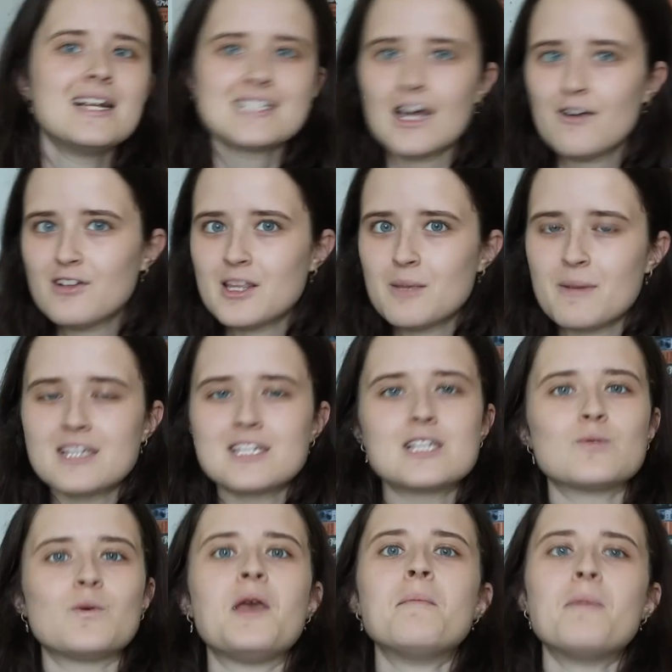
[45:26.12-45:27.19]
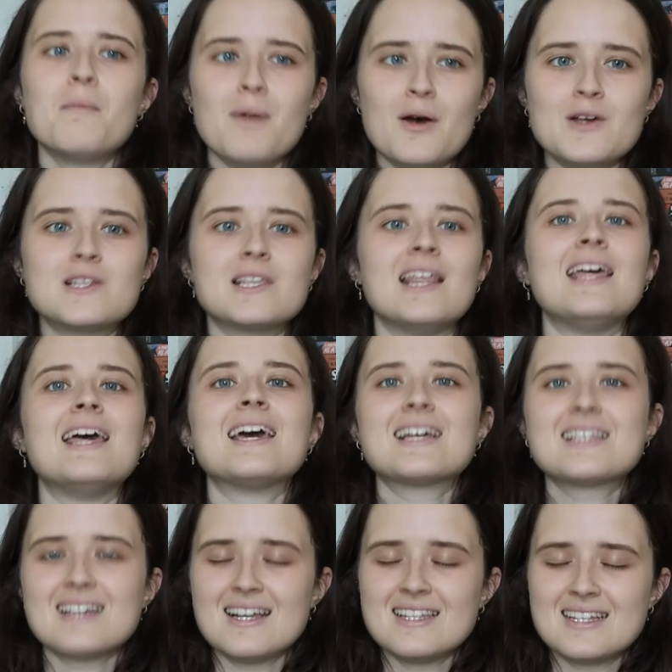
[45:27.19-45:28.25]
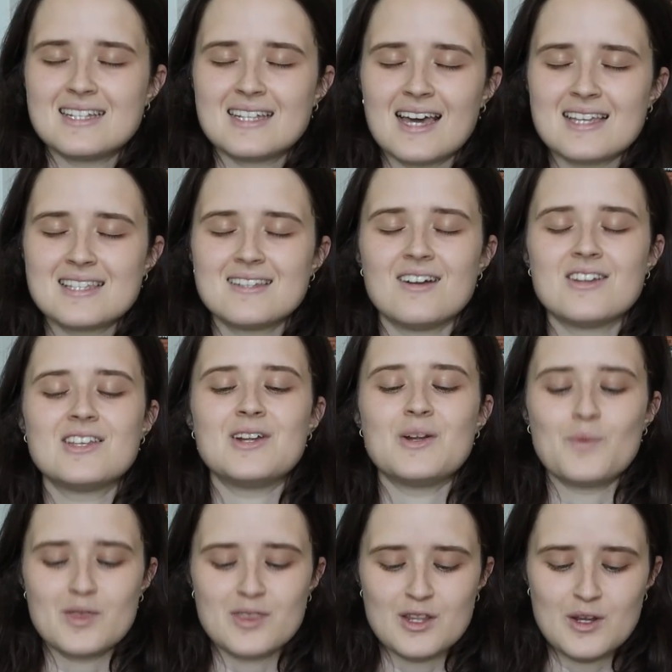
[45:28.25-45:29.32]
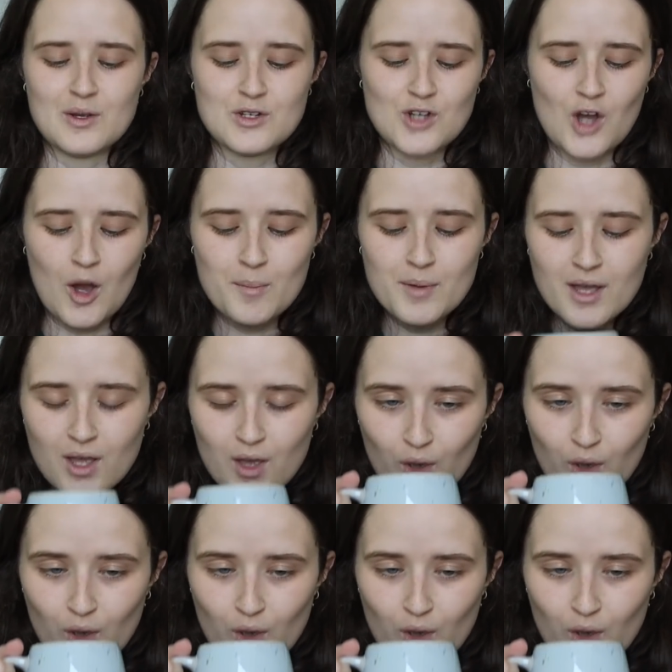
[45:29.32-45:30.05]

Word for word: definitely bittersweet but mostly excited to get started with the new job.